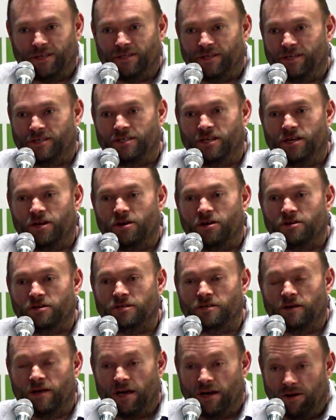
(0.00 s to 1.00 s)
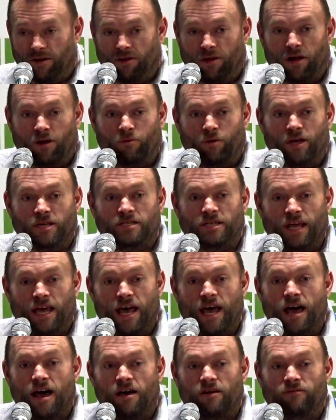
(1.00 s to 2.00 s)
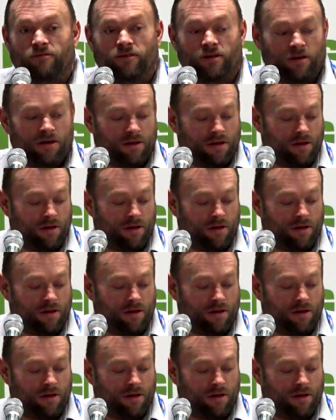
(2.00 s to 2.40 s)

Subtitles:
60 years, and in a lot of ways they have,